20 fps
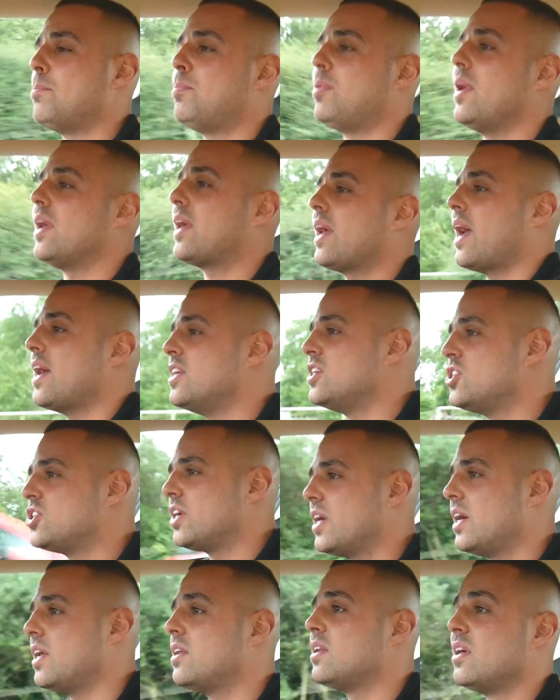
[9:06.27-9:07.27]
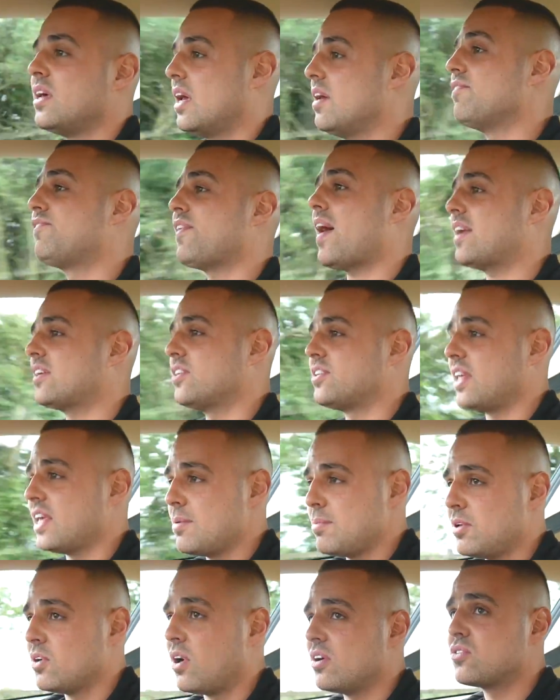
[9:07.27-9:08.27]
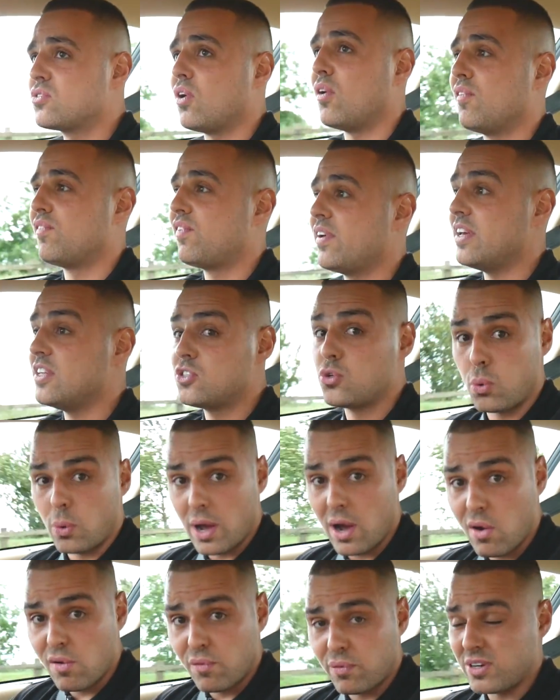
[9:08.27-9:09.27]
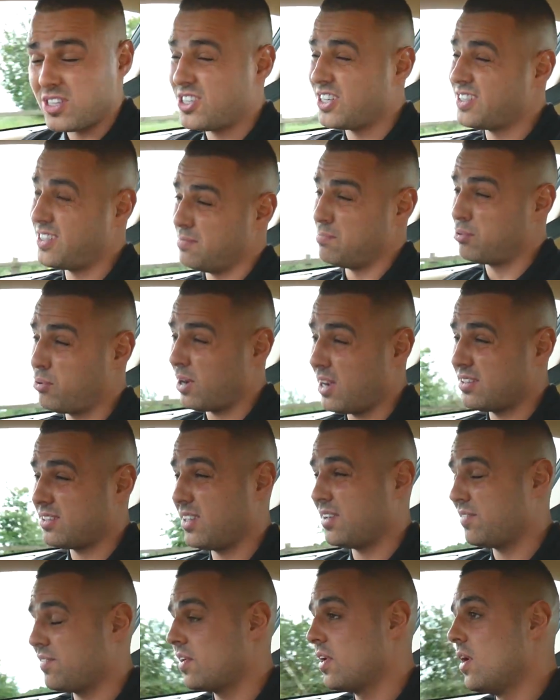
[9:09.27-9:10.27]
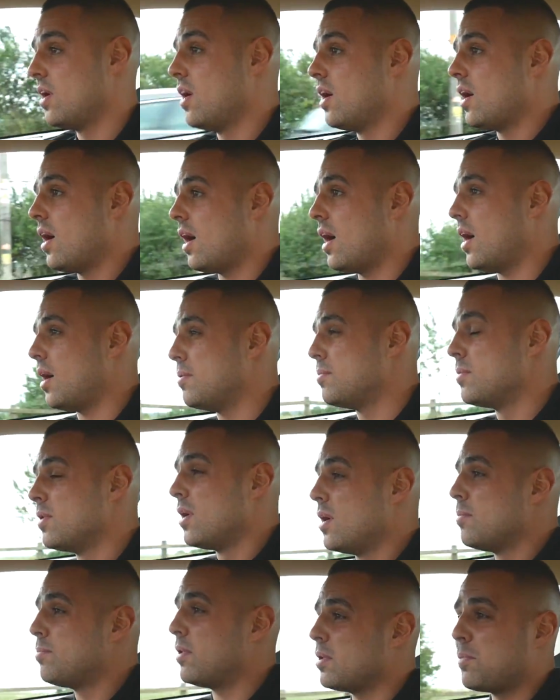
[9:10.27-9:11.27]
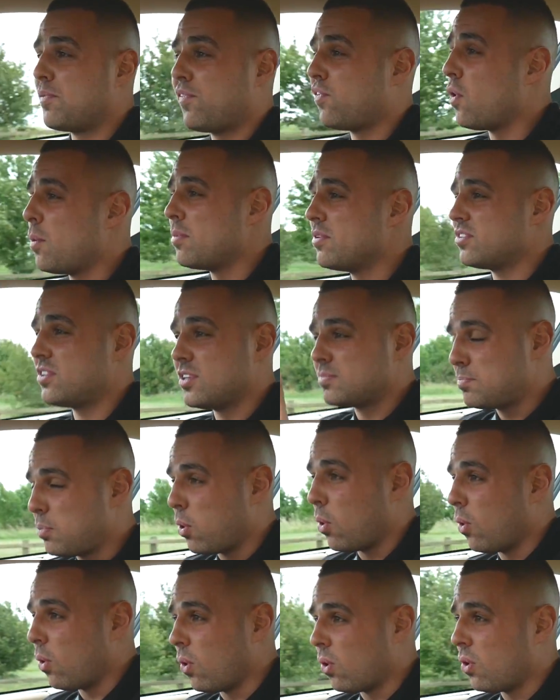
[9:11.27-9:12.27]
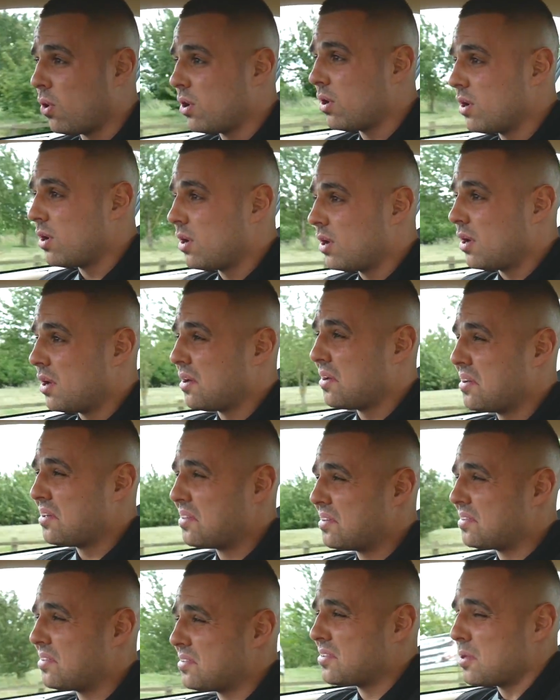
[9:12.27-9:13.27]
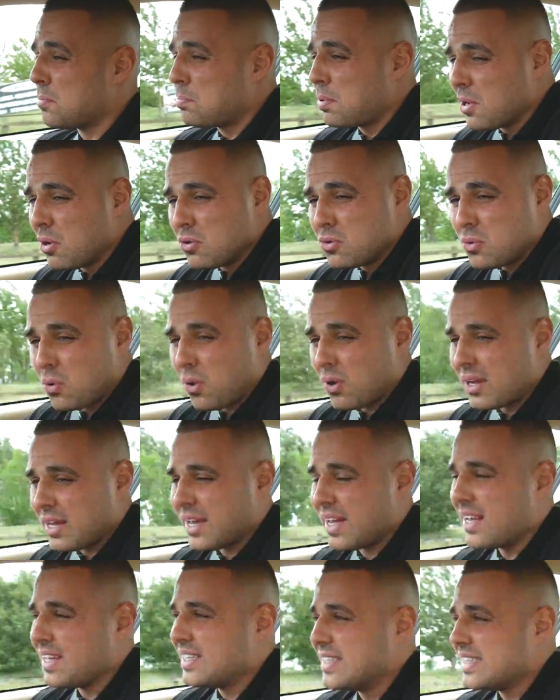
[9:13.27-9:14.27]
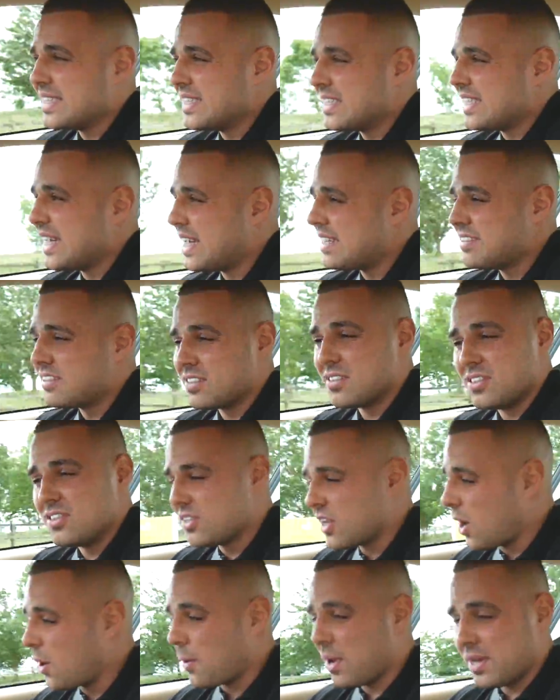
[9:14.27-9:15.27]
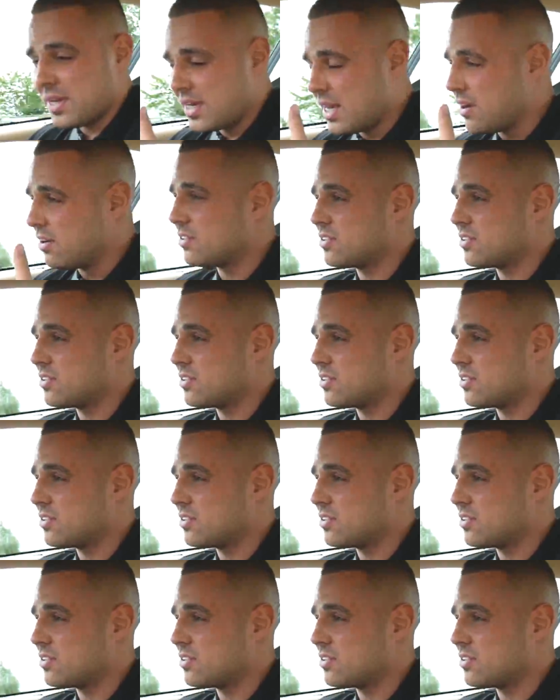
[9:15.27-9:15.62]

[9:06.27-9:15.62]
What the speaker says: big engine. In fact, the DB9's got a V12, which is impressive, but the performance is poor. The build quality isn't nowhere near